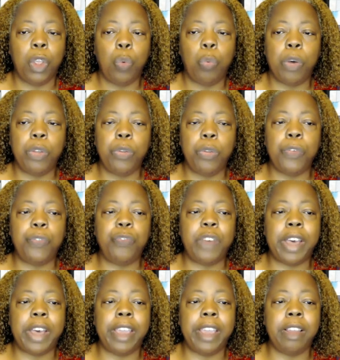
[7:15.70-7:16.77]
where you'll
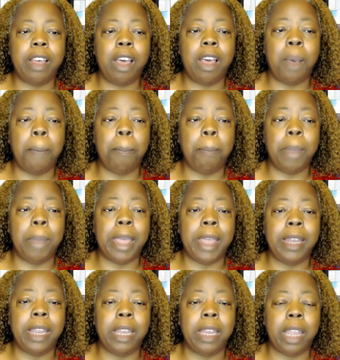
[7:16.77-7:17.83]
find a
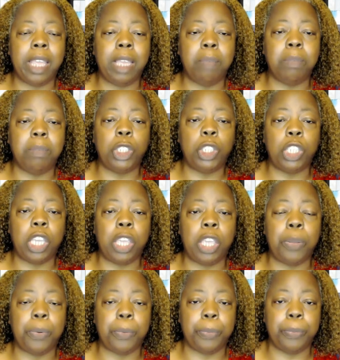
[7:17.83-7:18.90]
man named
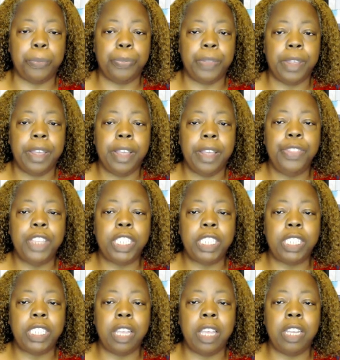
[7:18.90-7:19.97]
Jehu, the
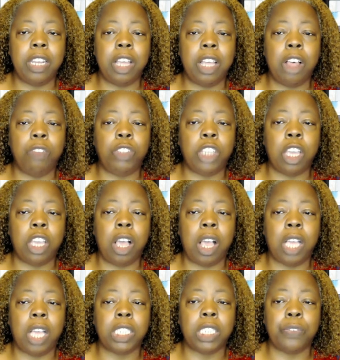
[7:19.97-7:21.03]
son of
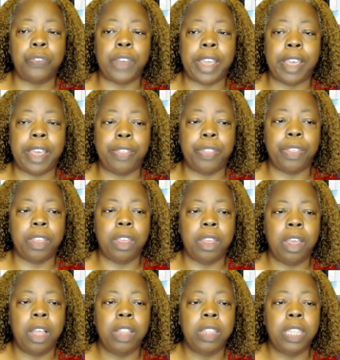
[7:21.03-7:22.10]
Jehoshaphat
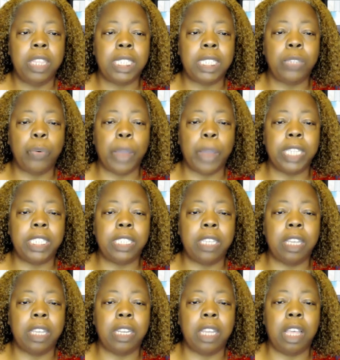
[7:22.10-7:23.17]
the
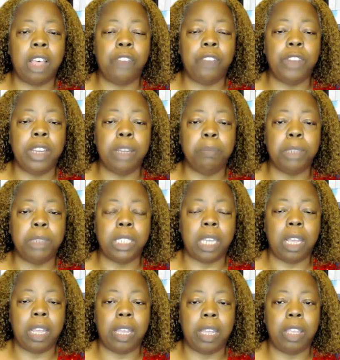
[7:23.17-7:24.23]
grandson of
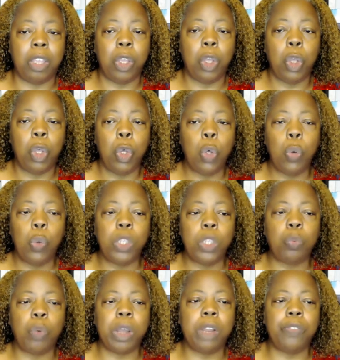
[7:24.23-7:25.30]
Nimshon, who
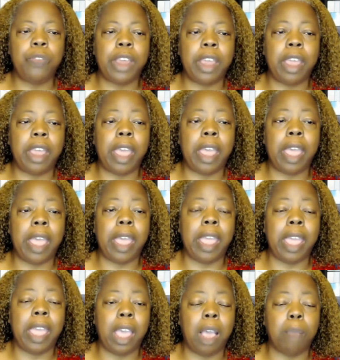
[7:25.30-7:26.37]
is one of the
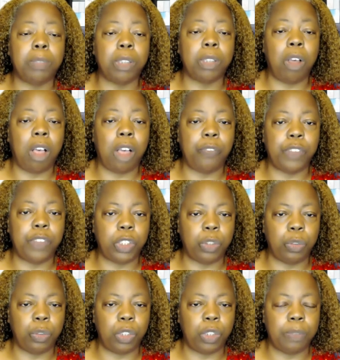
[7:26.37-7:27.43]
Ahab's
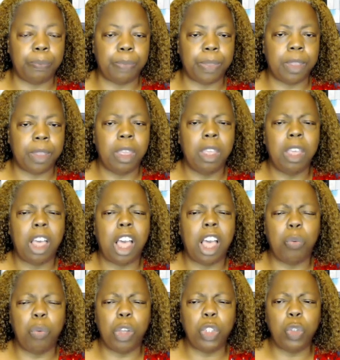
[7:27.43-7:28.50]
officers.
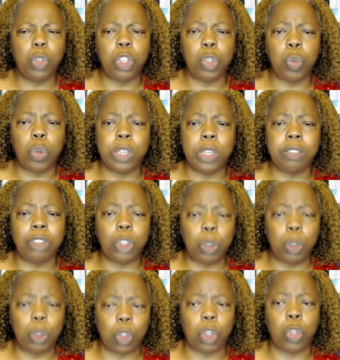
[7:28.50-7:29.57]
I want you anoint
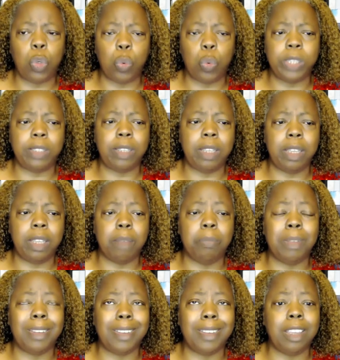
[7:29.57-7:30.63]
you to anoint
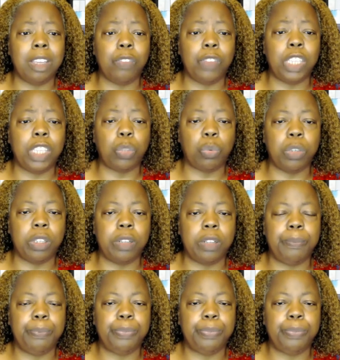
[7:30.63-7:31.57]
him king of Israel.